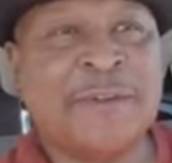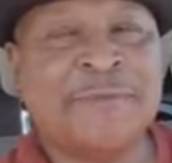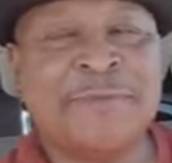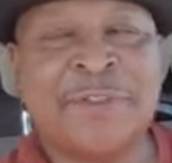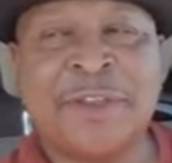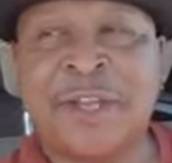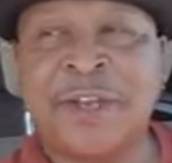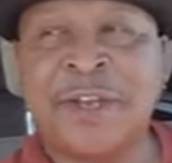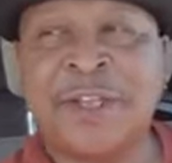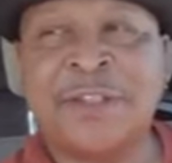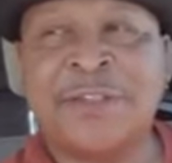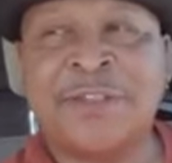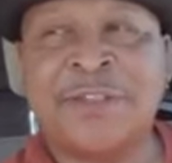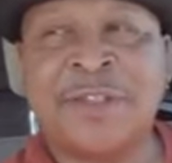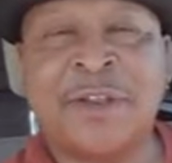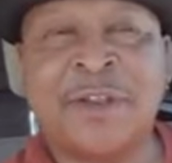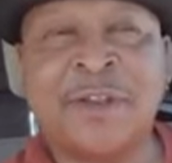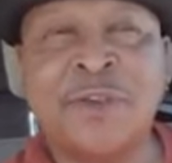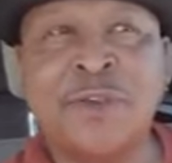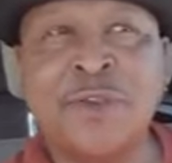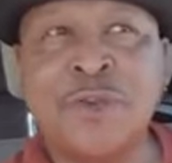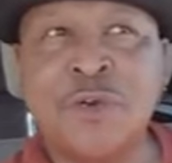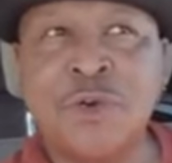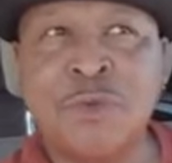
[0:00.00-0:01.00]
I've done this
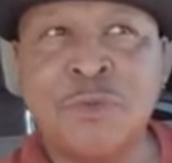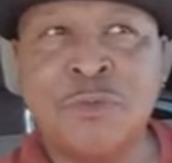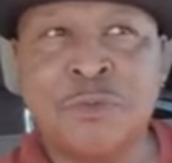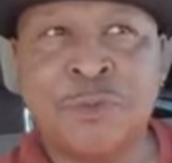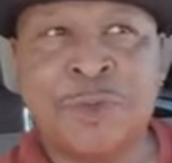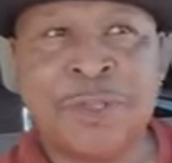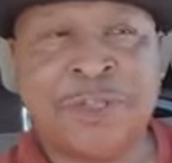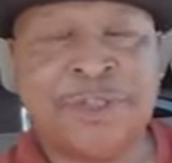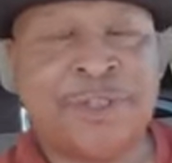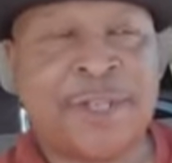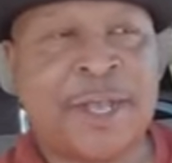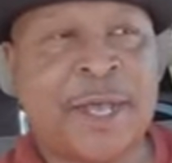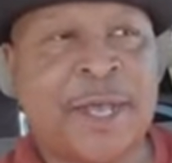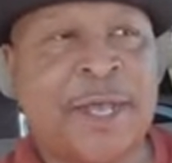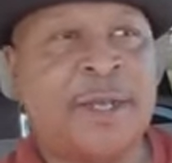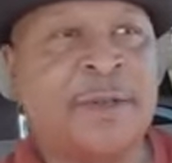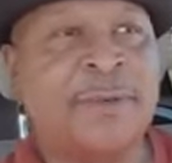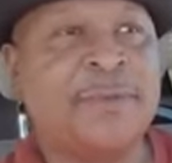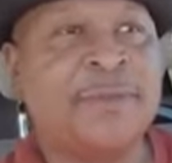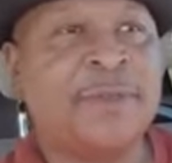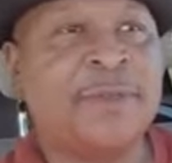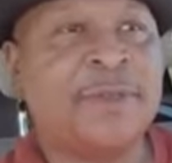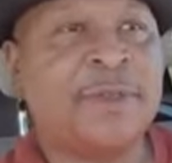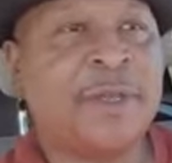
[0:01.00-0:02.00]
numerous
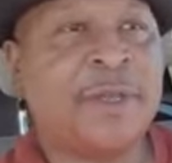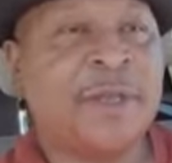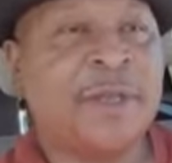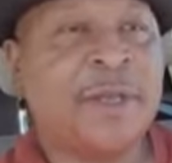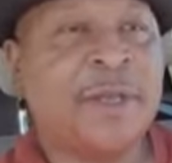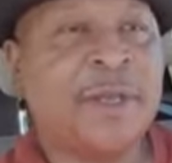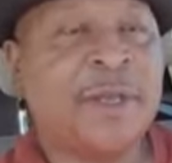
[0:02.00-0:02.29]
times.